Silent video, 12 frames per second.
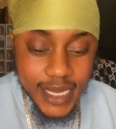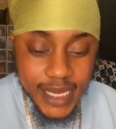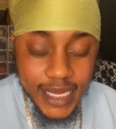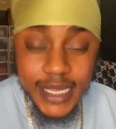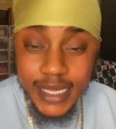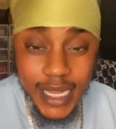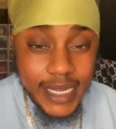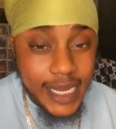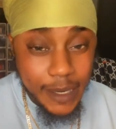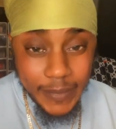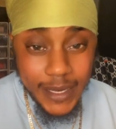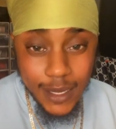I
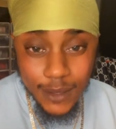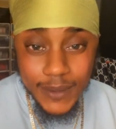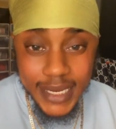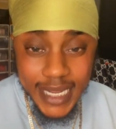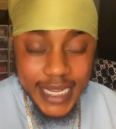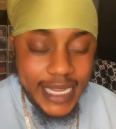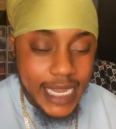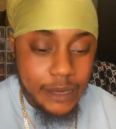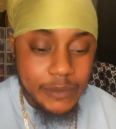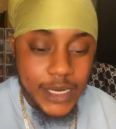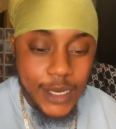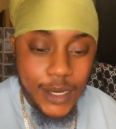came a long way. I came
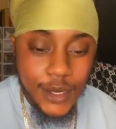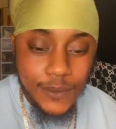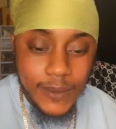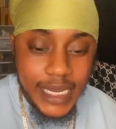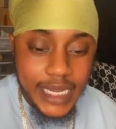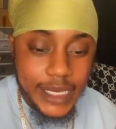a long way.